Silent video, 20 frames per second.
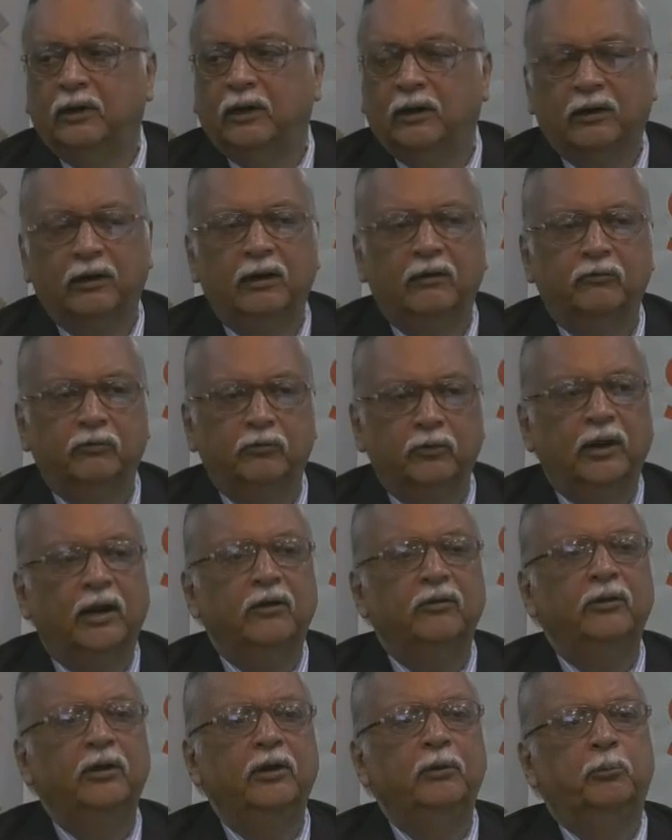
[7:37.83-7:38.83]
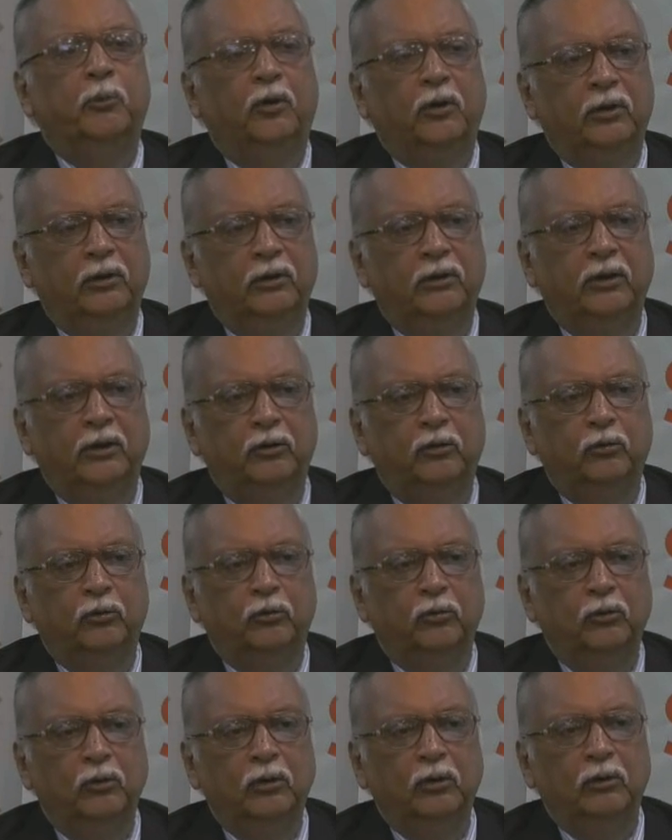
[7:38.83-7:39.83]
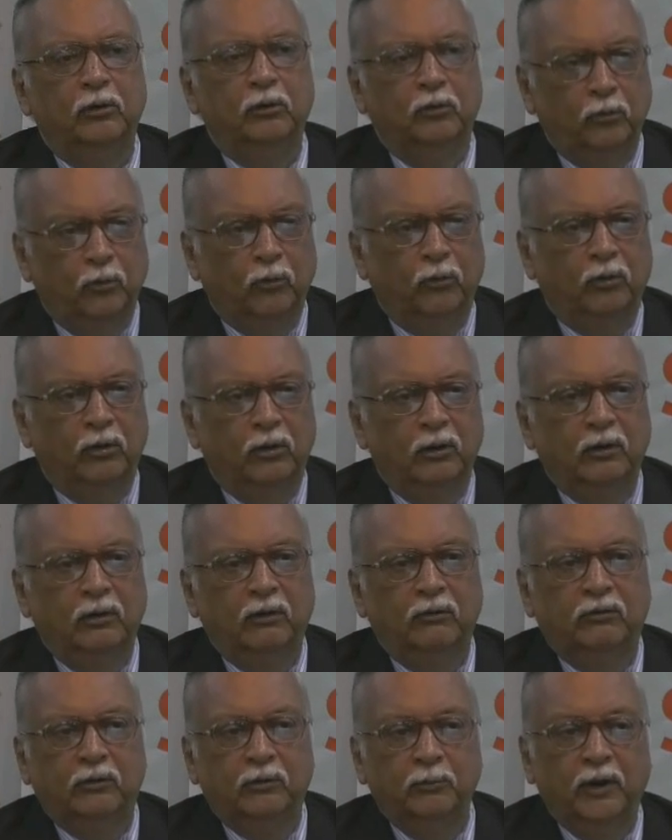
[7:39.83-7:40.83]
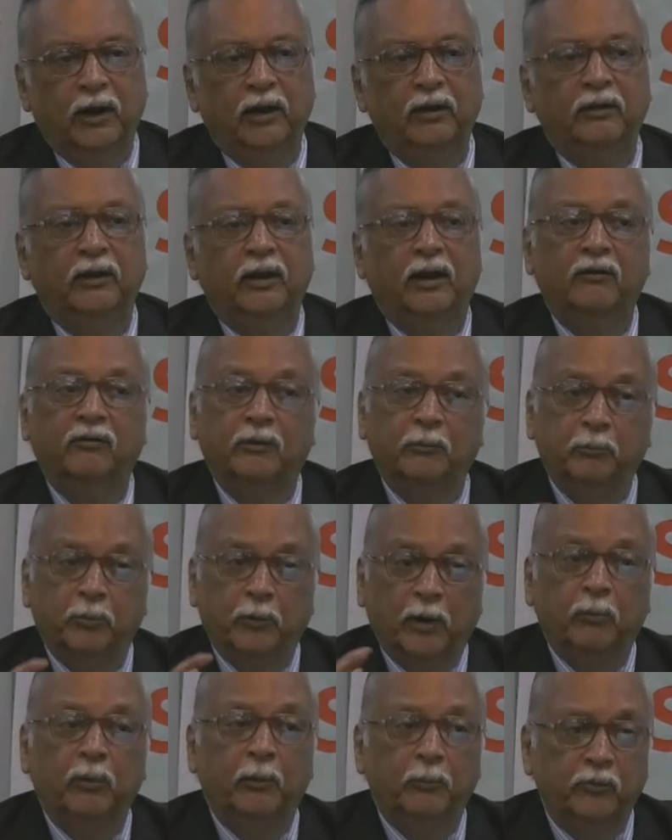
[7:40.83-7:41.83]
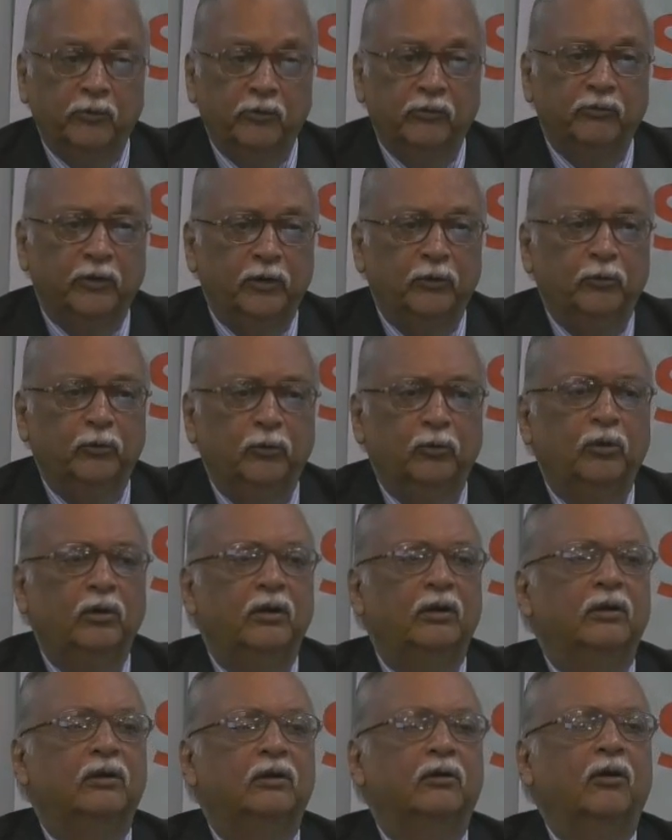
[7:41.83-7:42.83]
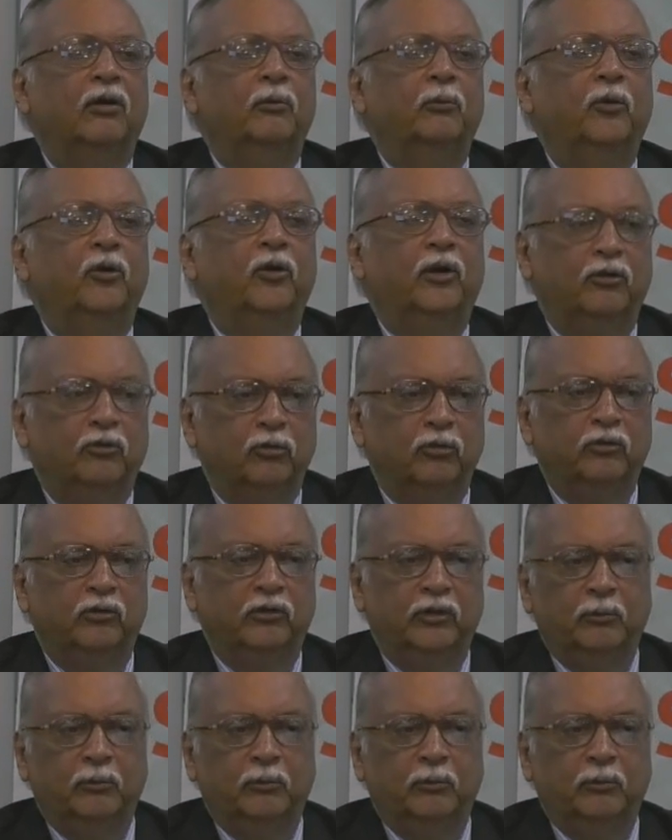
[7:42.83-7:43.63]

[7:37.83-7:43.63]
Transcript: So that is an important thing to know. Similarly, there are some problems when you talk about HOC.